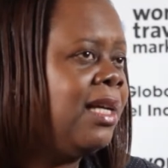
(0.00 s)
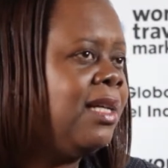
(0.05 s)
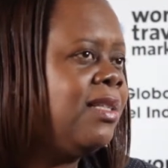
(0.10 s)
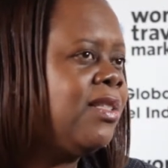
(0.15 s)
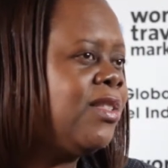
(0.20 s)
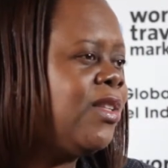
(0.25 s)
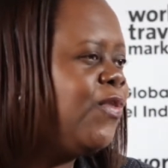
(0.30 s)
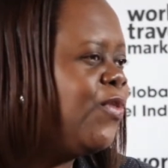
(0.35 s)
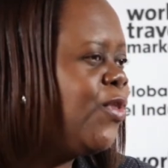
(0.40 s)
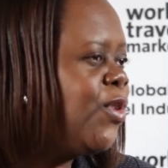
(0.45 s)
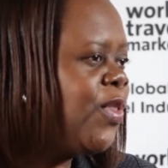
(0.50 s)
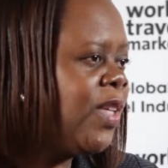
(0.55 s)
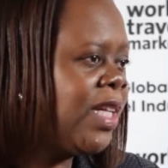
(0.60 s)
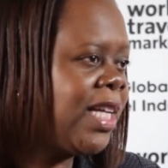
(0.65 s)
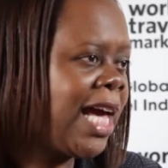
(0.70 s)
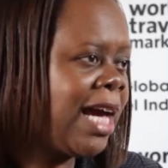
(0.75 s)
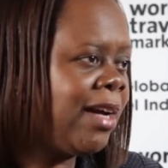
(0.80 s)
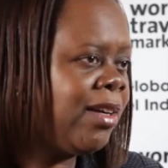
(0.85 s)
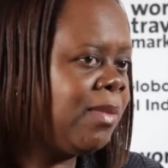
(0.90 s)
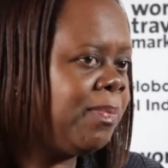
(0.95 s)
So for the
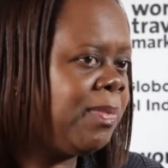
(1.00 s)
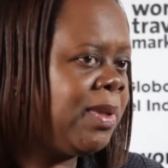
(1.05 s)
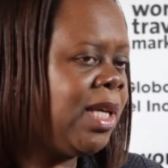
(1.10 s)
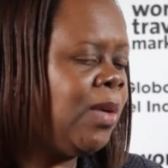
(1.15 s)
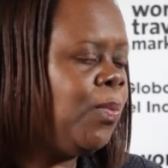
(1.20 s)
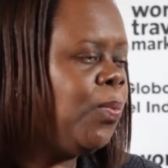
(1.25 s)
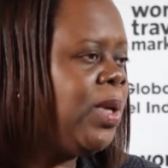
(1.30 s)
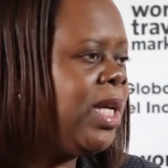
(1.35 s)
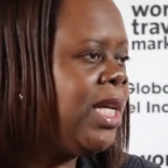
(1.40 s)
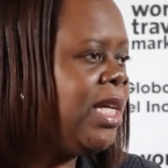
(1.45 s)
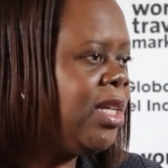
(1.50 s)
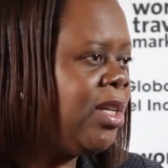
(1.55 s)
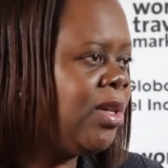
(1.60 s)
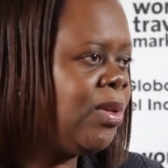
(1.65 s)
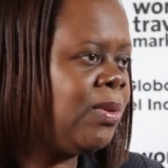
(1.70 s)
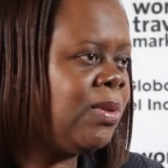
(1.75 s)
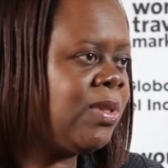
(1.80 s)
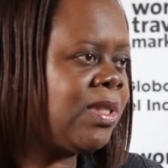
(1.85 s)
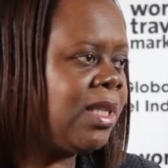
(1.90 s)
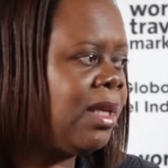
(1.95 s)
Caribbean, we
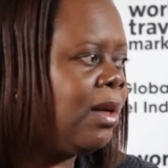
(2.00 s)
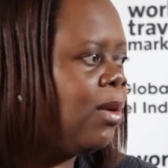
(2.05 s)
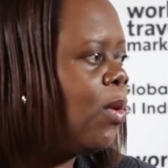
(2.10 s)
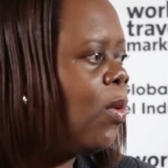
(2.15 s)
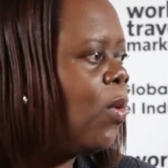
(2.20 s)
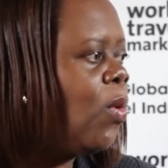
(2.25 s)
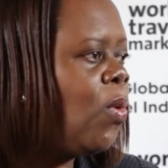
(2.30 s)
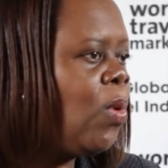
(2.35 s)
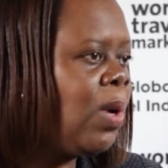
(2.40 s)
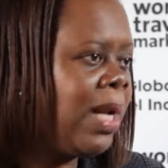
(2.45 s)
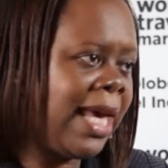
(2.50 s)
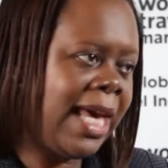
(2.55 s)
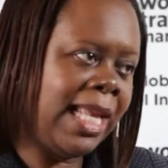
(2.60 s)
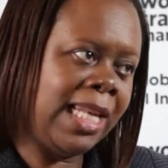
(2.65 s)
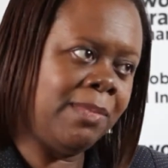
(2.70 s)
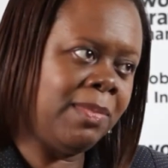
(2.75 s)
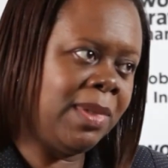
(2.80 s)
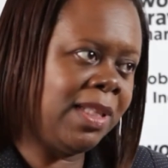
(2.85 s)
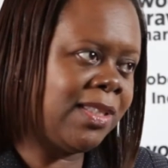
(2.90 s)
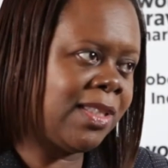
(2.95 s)
use all
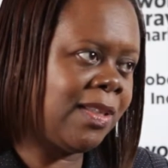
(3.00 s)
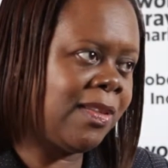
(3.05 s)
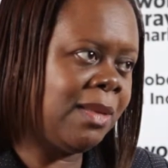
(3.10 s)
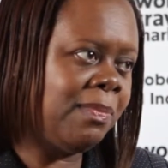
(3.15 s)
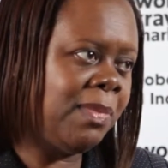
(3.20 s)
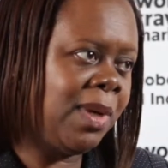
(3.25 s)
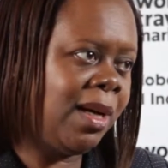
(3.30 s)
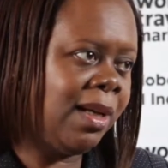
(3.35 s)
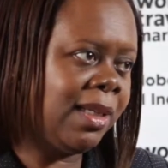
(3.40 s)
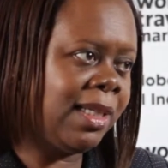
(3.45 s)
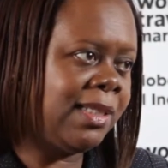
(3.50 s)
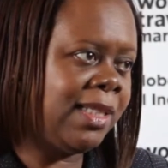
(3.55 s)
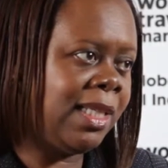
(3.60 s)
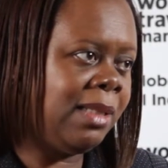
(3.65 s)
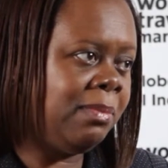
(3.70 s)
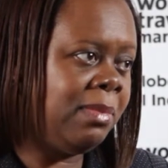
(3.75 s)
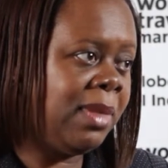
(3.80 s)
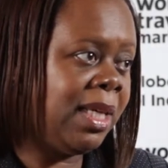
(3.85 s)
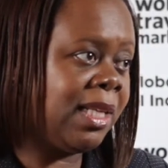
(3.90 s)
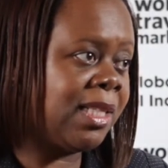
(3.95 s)
elements of the
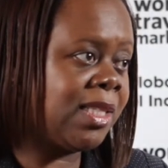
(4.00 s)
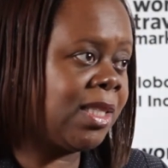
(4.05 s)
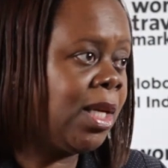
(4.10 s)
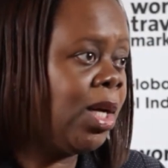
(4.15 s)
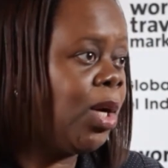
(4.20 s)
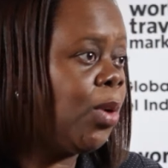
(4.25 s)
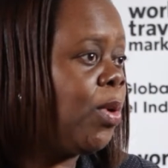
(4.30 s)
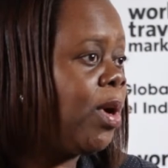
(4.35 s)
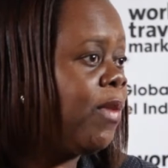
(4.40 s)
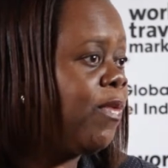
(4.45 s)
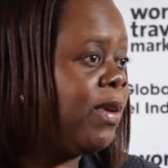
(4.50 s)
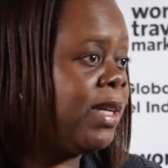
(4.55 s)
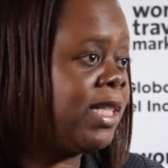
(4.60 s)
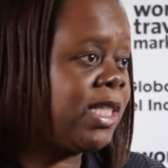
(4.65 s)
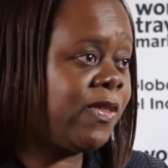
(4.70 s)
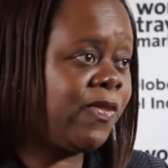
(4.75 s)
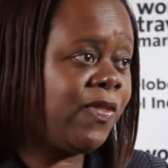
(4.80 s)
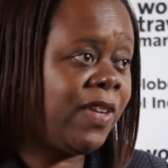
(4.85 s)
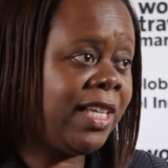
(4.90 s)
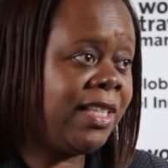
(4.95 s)
marketing mix, whether it's
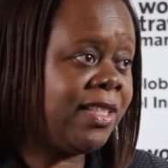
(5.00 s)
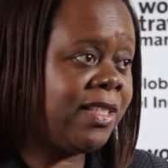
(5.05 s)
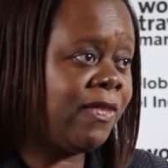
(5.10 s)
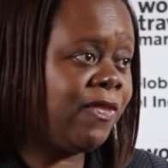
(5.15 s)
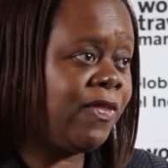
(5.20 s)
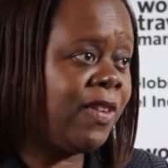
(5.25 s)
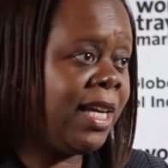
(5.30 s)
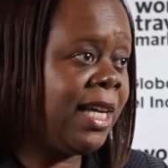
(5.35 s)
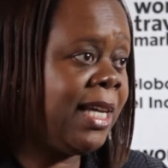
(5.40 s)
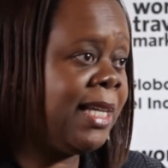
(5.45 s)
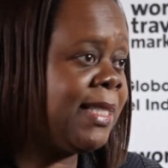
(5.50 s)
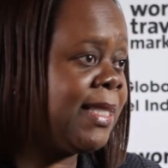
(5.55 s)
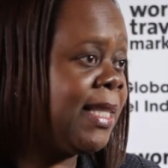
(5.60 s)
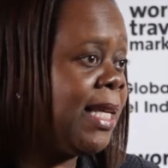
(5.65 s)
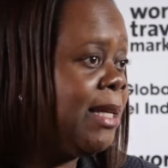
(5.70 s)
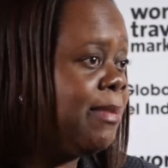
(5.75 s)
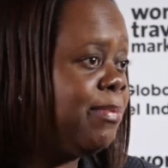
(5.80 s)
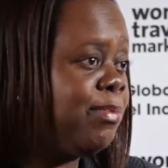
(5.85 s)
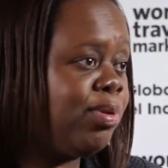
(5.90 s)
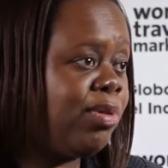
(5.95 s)
face-to-face,
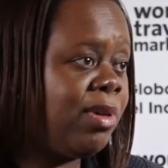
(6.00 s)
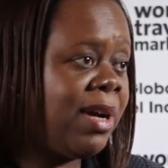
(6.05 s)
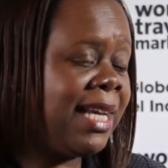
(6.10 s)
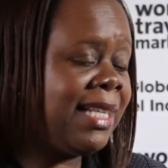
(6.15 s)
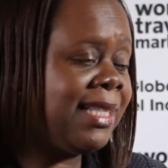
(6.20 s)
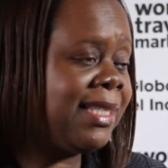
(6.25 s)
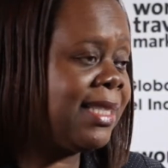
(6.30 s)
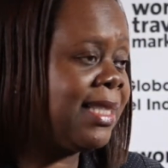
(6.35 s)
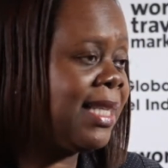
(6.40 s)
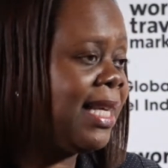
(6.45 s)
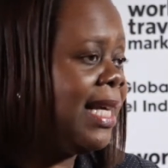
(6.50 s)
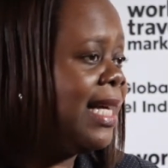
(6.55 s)
press,